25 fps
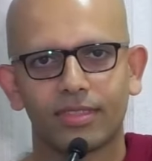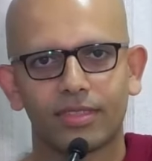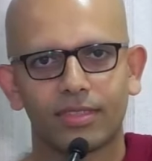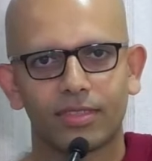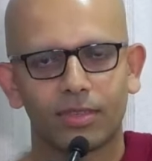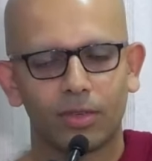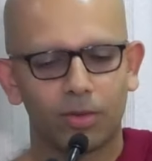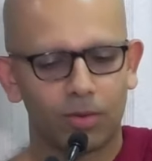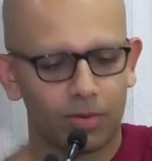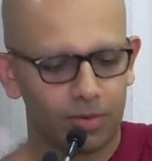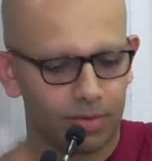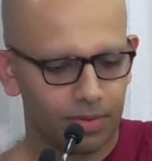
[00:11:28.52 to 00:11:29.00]

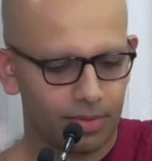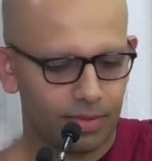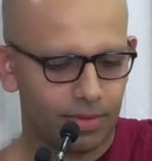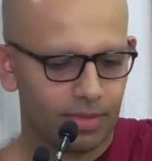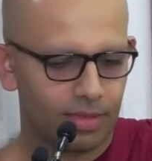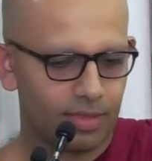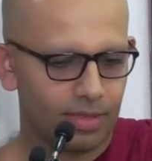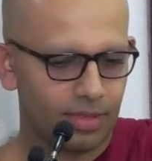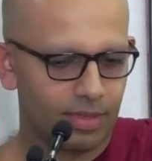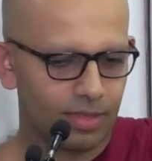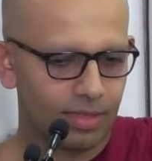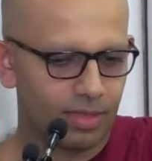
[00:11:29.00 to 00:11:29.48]
So
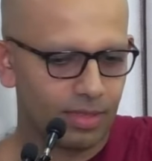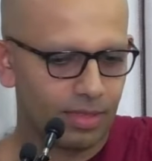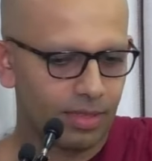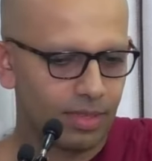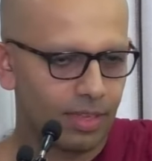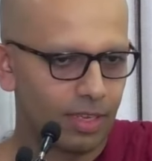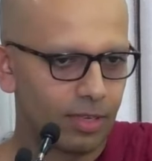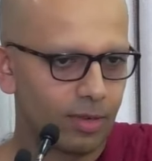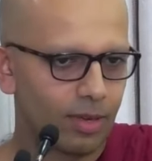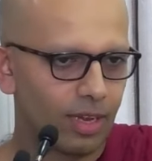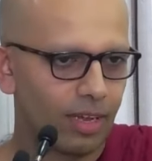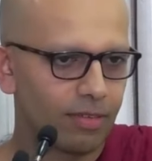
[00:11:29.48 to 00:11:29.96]

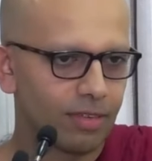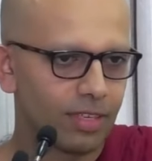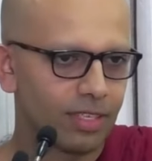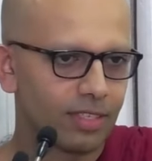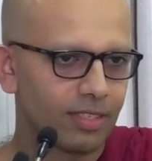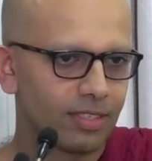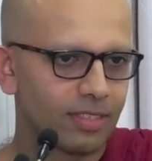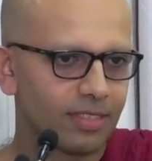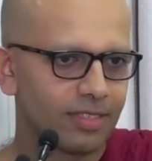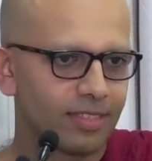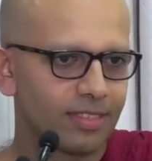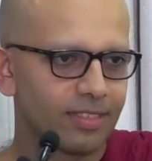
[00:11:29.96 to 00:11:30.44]
there you have
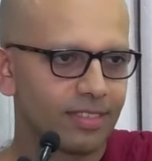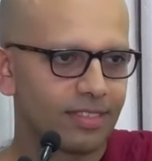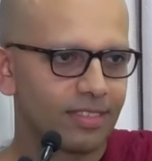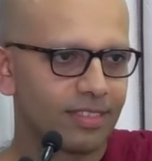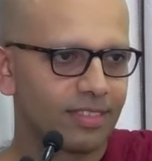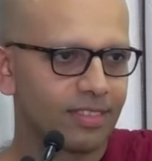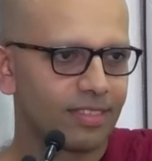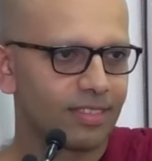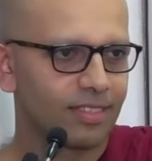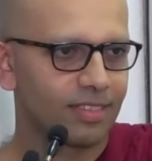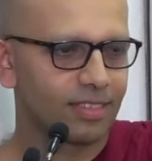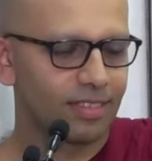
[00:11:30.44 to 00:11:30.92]
it.
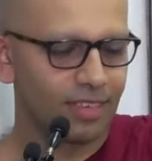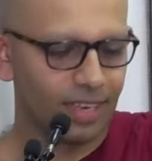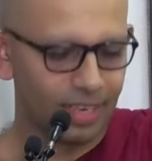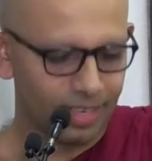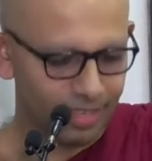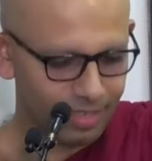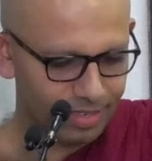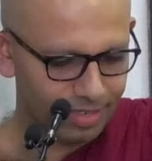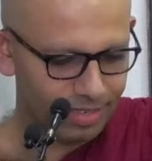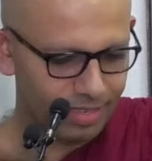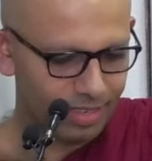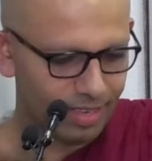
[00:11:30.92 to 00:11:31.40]

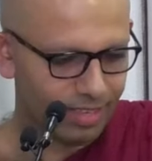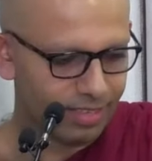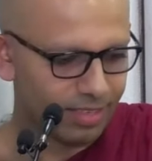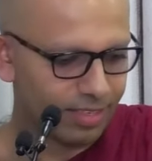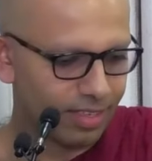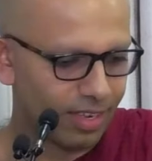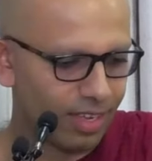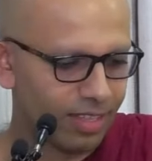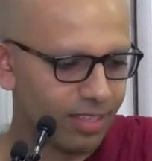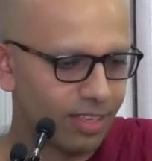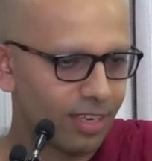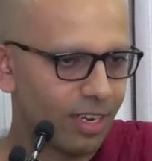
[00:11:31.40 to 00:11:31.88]
Right, let's
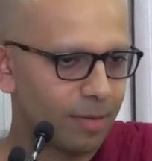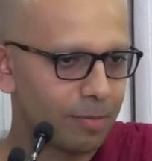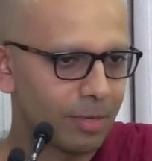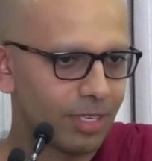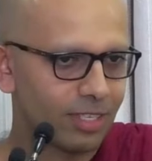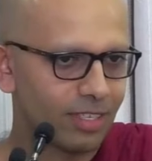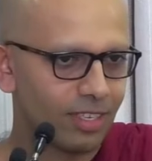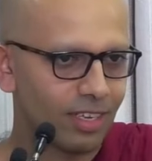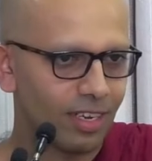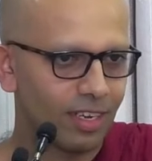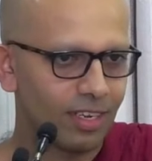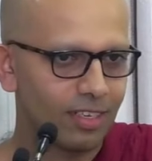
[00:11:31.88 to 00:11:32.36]
chant the
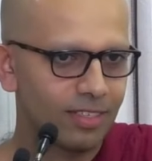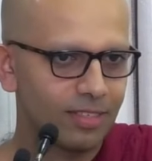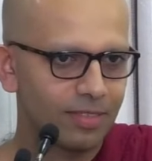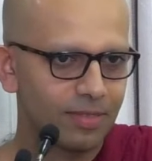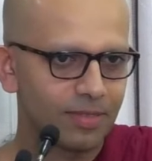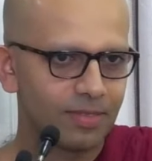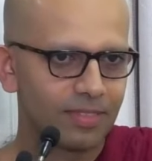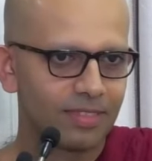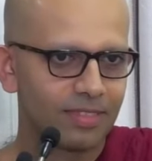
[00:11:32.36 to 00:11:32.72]
namaskara